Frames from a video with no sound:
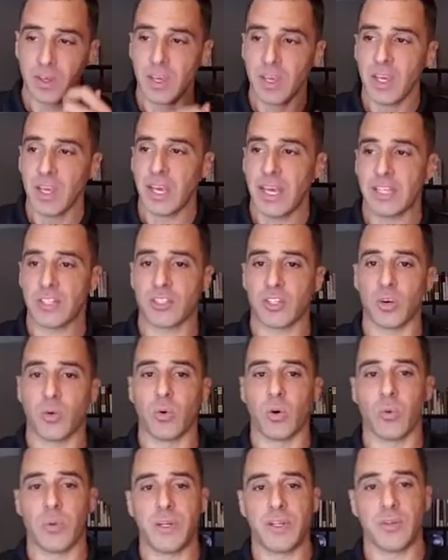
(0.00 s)
And so
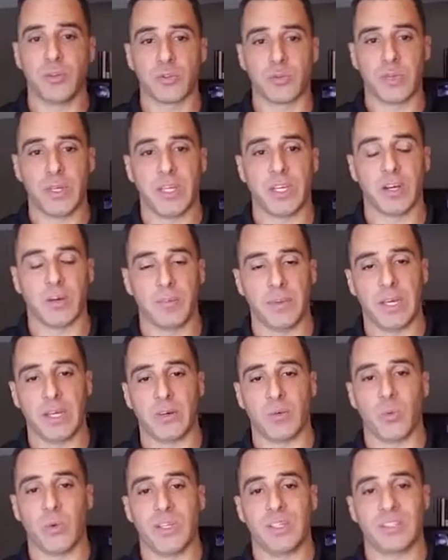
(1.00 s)
what we do is we come in
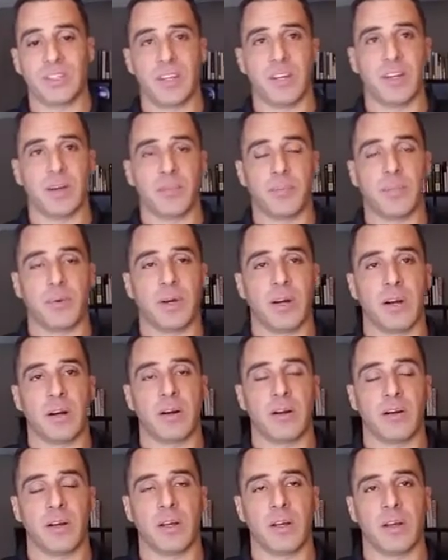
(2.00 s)
and we set up
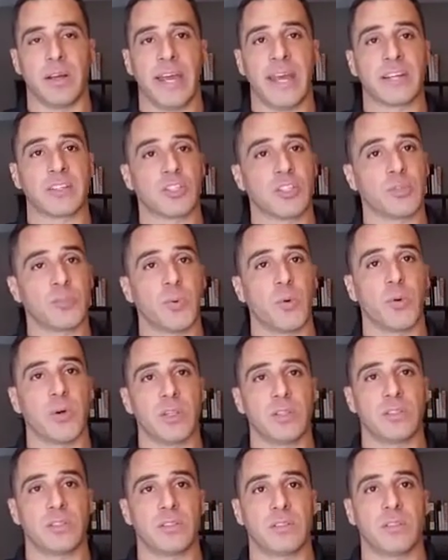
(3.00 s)
our access
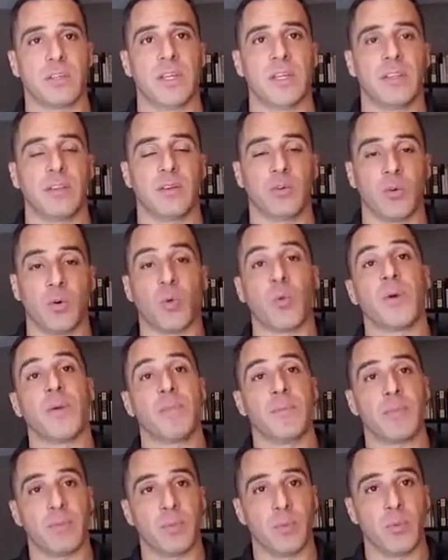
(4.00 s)
points. We
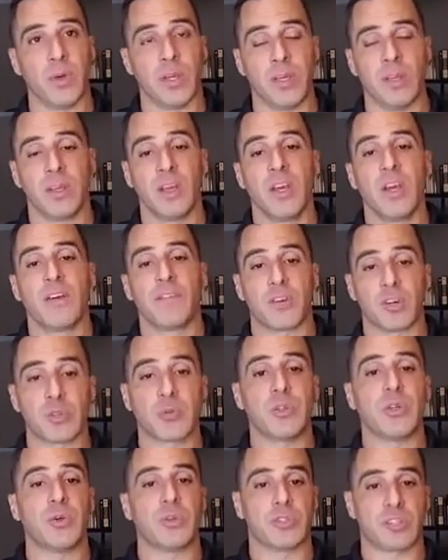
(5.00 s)

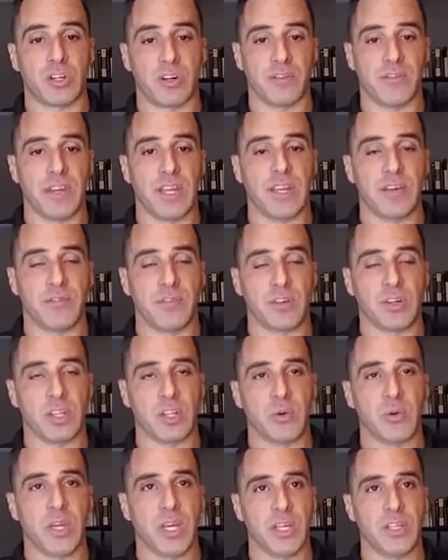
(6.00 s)
do a survey of your
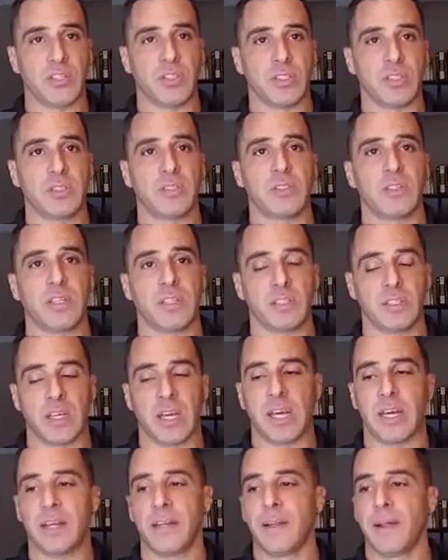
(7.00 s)
locations
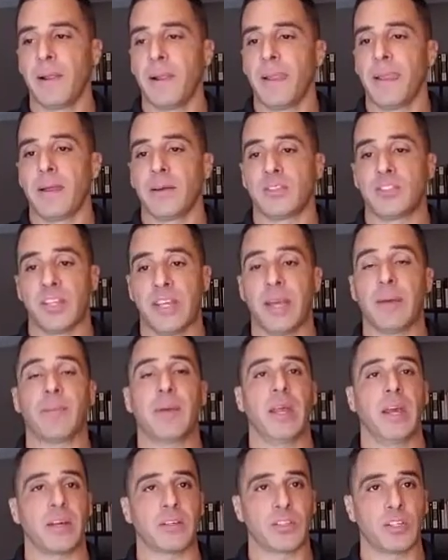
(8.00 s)
inside, see how
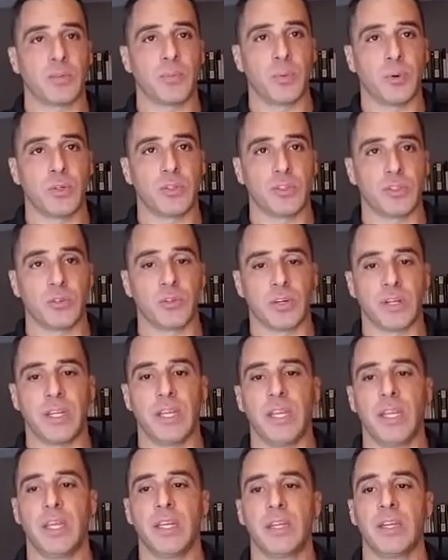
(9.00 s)
many access points you're going to
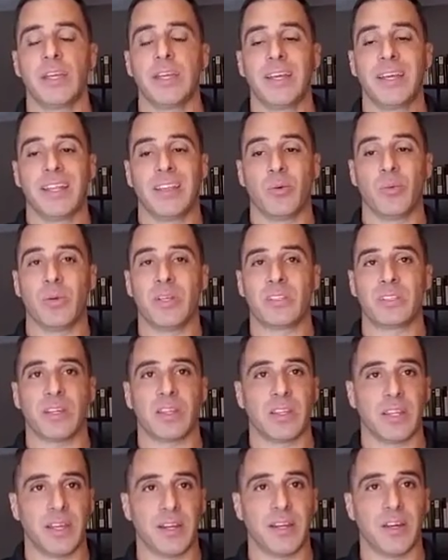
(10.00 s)
need, and then we
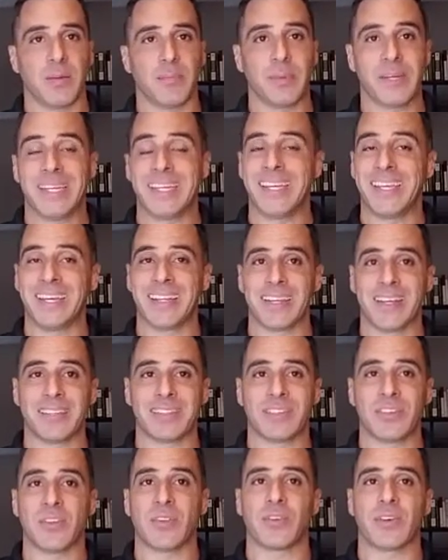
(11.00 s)
set that up. And again, that's
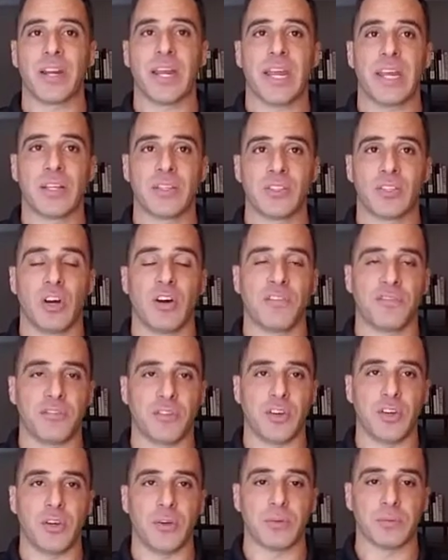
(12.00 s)
another hands-off for
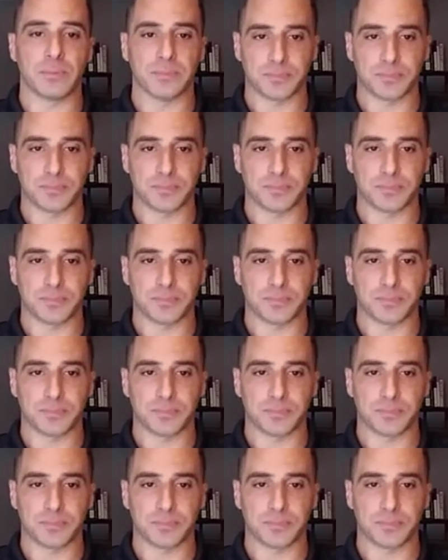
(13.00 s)
you.